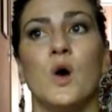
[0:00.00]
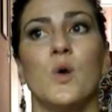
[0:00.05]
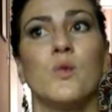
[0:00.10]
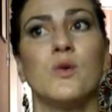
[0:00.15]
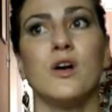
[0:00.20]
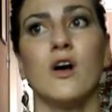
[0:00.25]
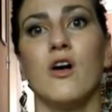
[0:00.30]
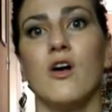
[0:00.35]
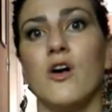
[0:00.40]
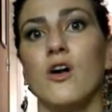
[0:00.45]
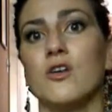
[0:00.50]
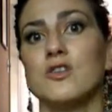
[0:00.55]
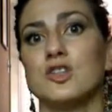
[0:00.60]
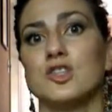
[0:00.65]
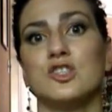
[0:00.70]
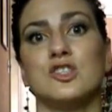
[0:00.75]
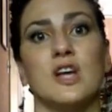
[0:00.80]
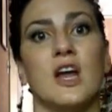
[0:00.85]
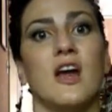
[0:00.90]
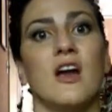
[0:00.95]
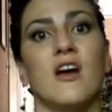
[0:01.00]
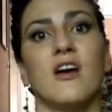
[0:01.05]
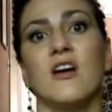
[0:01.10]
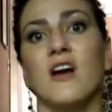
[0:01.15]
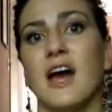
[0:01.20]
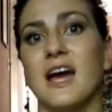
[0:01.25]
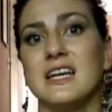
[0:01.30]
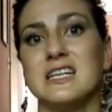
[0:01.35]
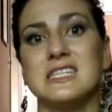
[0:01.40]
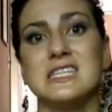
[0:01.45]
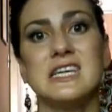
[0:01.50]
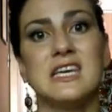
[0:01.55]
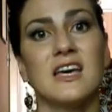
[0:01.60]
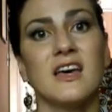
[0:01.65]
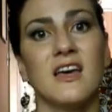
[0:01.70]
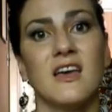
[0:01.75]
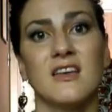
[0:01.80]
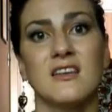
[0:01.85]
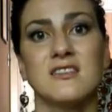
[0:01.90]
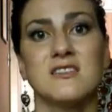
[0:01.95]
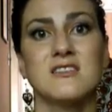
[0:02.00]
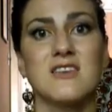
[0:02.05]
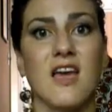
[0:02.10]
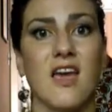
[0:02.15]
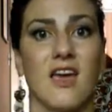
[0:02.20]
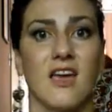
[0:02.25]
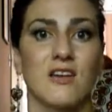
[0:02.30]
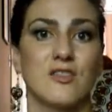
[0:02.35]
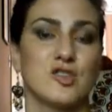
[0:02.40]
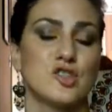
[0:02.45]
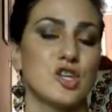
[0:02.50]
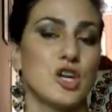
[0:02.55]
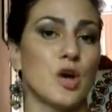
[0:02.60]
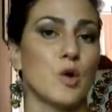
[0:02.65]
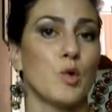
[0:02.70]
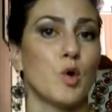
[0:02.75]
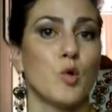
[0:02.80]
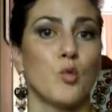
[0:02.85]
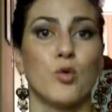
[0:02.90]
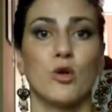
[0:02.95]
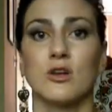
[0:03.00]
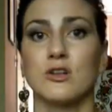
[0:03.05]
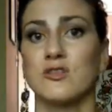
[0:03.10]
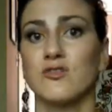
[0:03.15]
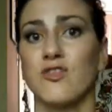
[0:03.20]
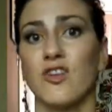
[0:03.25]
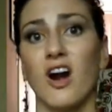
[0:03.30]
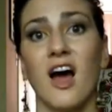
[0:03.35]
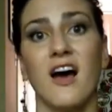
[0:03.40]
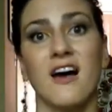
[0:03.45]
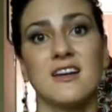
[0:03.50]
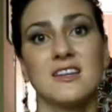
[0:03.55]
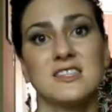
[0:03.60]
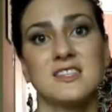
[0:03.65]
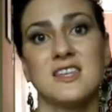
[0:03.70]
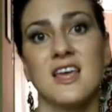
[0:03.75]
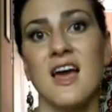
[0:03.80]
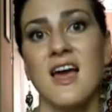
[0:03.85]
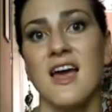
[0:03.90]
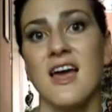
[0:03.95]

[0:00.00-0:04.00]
we all share ideas and share what works for us,